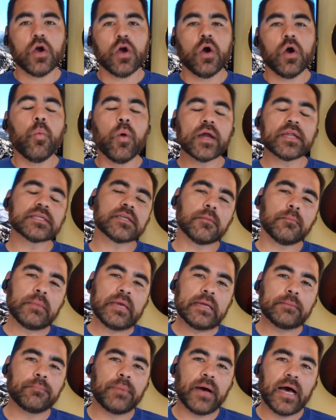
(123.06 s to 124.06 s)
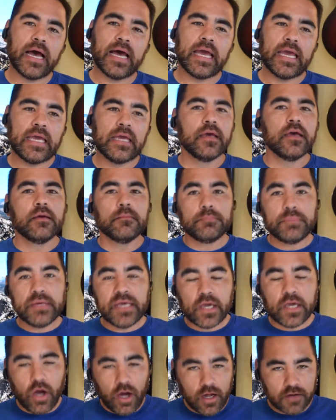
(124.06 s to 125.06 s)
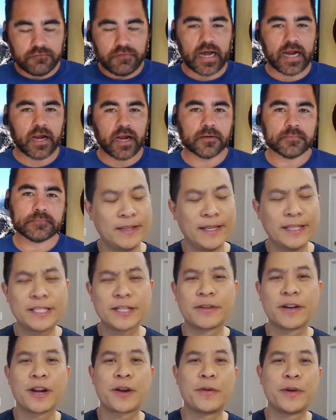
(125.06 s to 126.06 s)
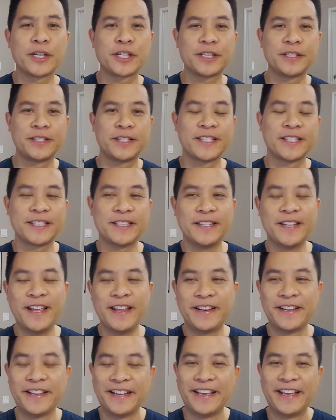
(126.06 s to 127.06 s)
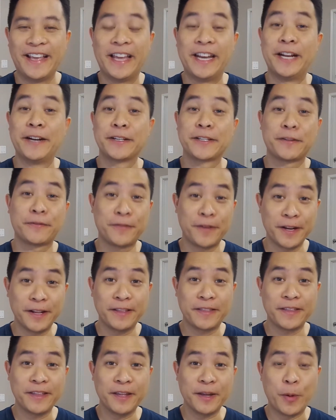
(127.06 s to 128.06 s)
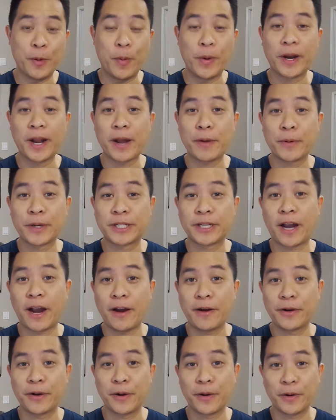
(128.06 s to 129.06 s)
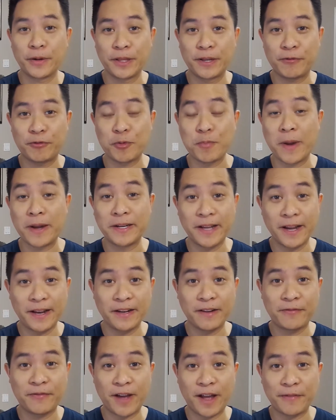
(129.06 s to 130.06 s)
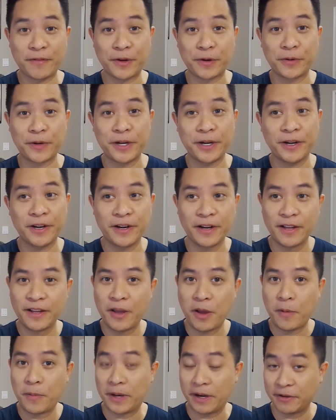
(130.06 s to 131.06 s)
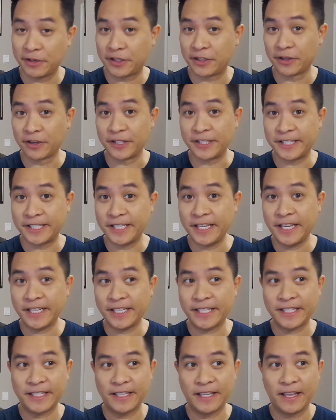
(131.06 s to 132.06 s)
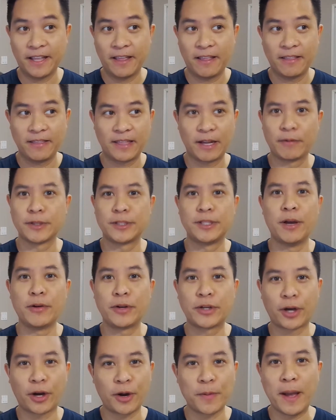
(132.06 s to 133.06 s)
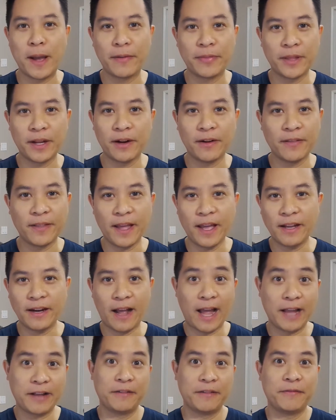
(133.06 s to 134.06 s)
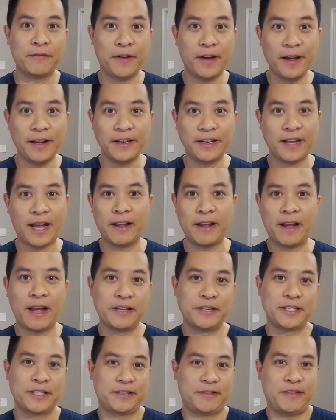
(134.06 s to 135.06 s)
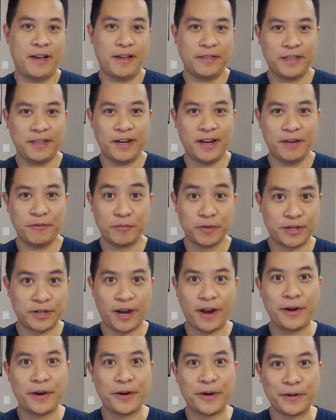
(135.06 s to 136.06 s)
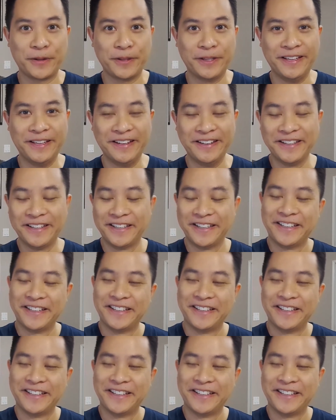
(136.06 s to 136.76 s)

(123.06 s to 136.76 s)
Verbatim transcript: what does it mean by being on fire? That's a great question, Dustin. And and here's the funny thing: when I retired early from my nine to five career when I was 36, there was no term out there that I could find. I, I just thought that I had retired early and